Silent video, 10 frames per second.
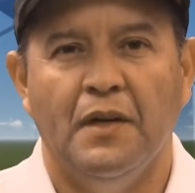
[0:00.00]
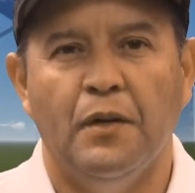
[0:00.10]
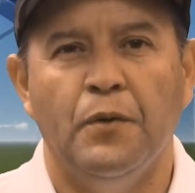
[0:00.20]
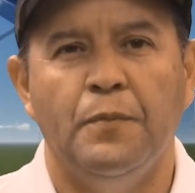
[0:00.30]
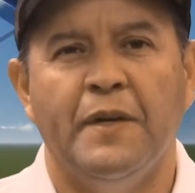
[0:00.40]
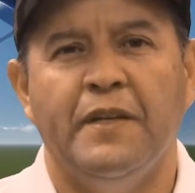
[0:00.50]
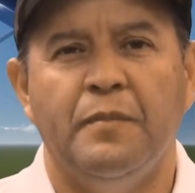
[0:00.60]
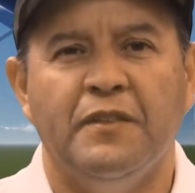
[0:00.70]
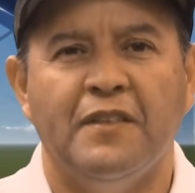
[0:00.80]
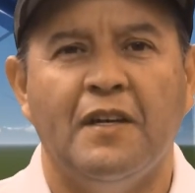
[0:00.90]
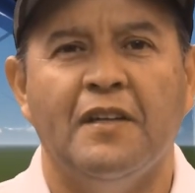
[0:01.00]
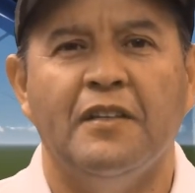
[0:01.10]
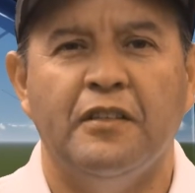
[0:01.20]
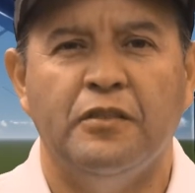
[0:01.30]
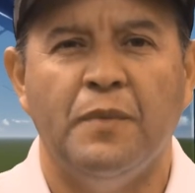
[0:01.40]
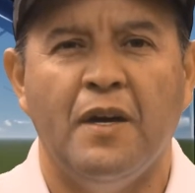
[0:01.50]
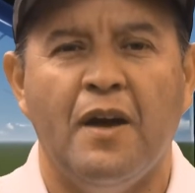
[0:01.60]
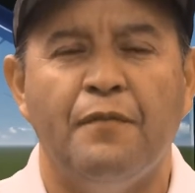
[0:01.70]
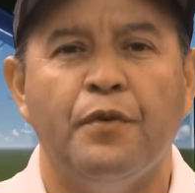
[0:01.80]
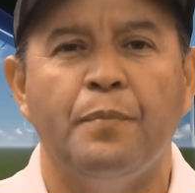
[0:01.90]
Hello, my name is Alan
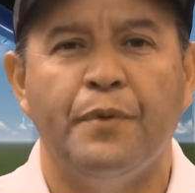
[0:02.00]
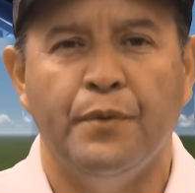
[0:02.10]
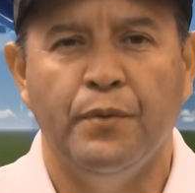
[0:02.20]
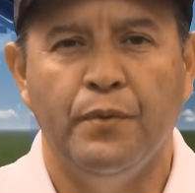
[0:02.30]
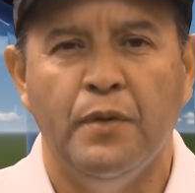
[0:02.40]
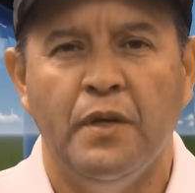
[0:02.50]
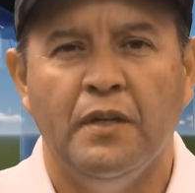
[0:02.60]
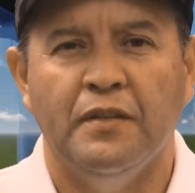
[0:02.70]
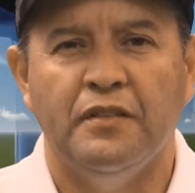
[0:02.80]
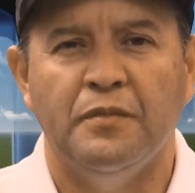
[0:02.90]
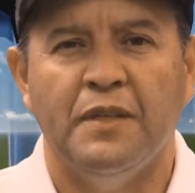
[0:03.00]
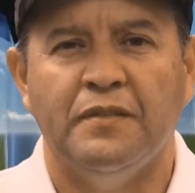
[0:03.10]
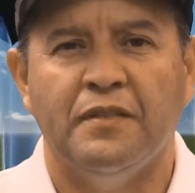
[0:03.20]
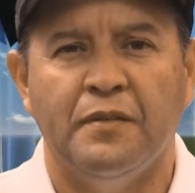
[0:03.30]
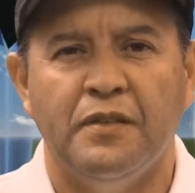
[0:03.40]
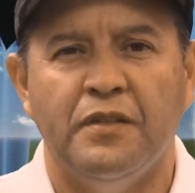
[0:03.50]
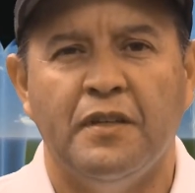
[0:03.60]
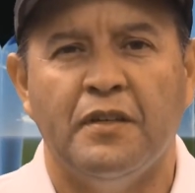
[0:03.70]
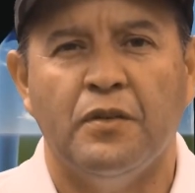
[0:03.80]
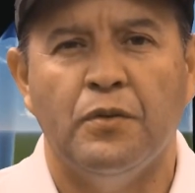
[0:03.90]
Ledesma. I'm from Peru, this is my seventh
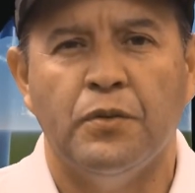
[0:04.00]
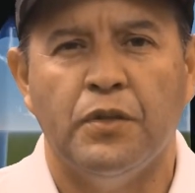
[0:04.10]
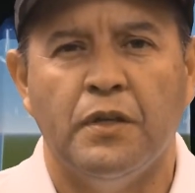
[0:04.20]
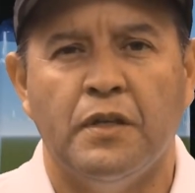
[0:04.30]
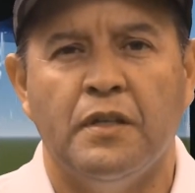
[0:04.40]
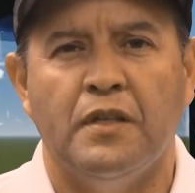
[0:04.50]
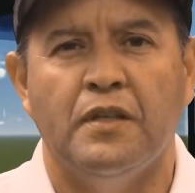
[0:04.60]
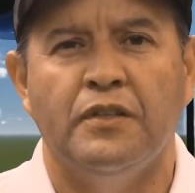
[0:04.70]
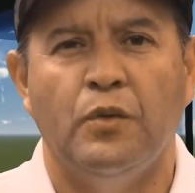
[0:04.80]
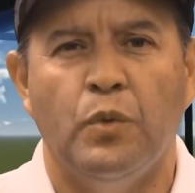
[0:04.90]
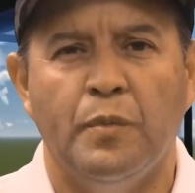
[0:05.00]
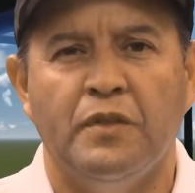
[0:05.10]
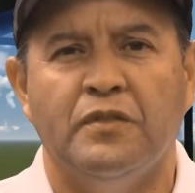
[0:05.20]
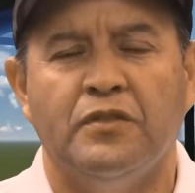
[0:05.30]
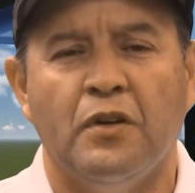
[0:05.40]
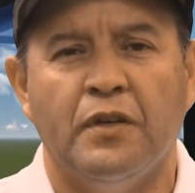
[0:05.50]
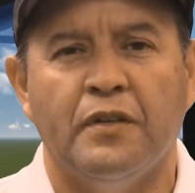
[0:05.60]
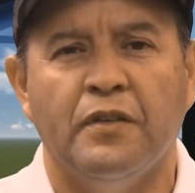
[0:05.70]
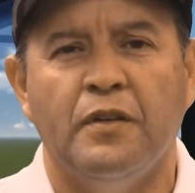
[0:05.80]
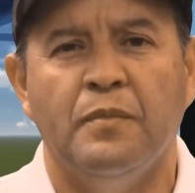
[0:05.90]
year coaching the women's
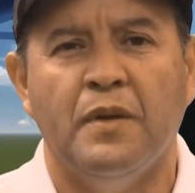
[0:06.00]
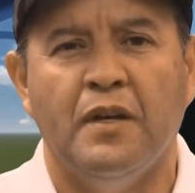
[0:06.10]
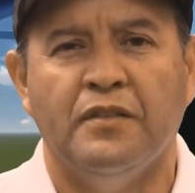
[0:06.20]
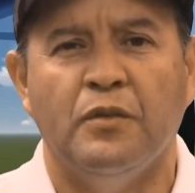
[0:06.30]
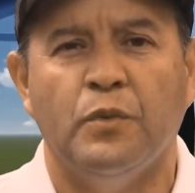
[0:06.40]
soccer team at